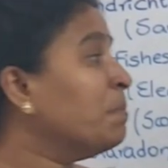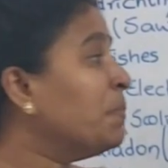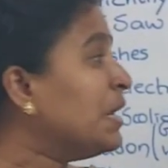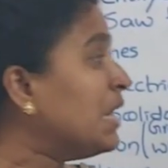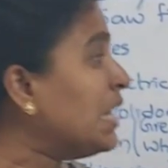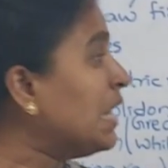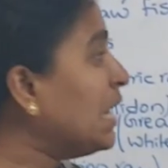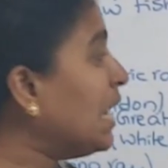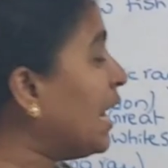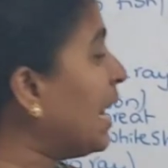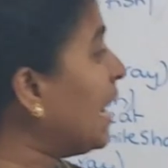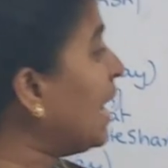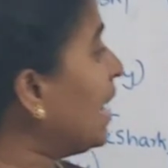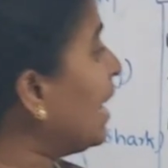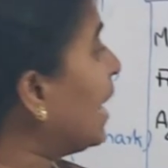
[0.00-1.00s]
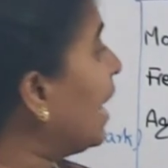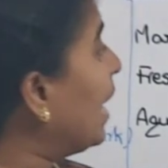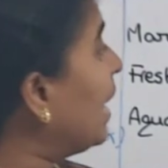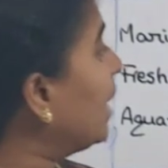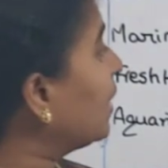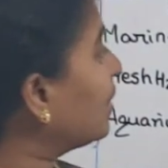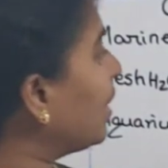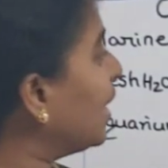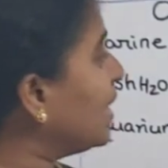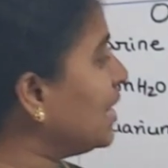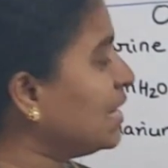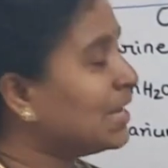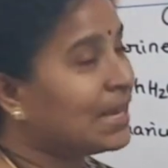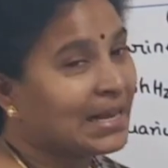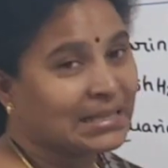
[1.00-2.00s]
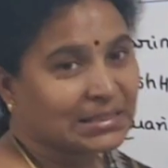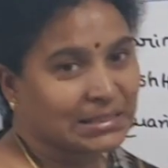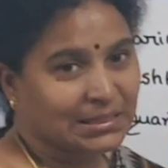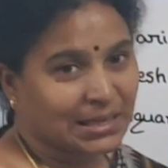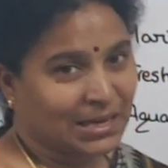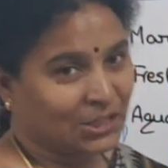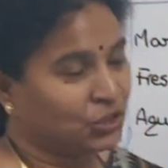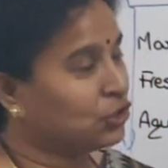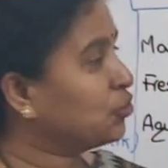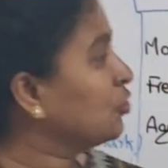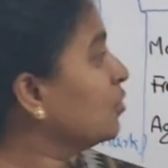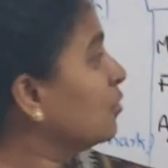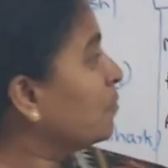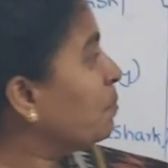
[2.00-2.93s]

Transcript: B-A-R-I-S-H.